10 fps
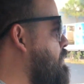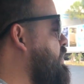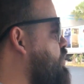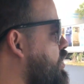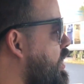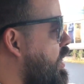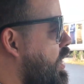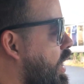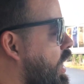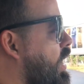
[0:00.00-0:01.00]
up his
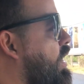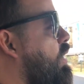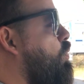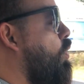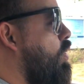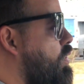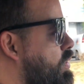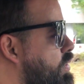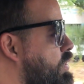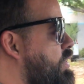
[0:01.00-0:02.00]
uh,
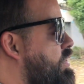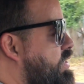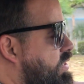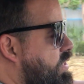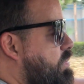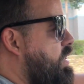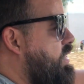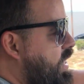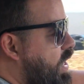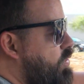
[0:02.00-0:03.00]
water system in
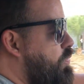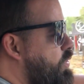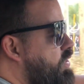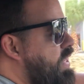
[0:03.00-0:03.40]
his house for